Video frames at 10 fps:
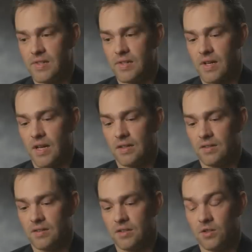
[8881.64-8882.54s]
you know, kind
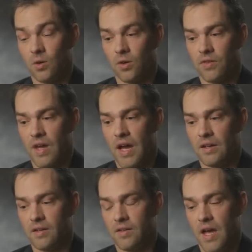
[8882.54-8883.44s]
of detoured that
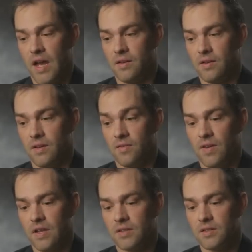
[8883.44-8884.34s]

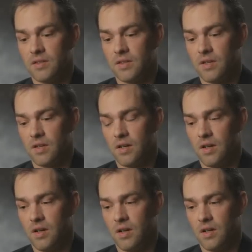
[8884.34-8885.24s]
event.
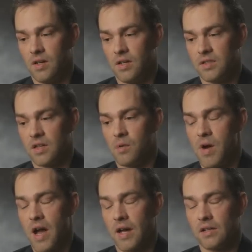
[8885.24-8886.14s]
To come
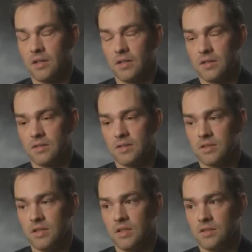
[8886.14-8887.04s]
back and to
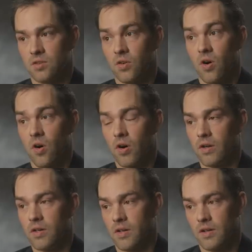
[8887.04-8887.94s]
see Sergeant Hart,
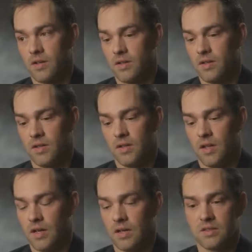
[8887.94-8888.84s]

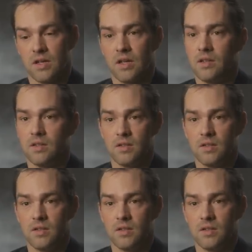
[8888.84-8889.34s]
like I said,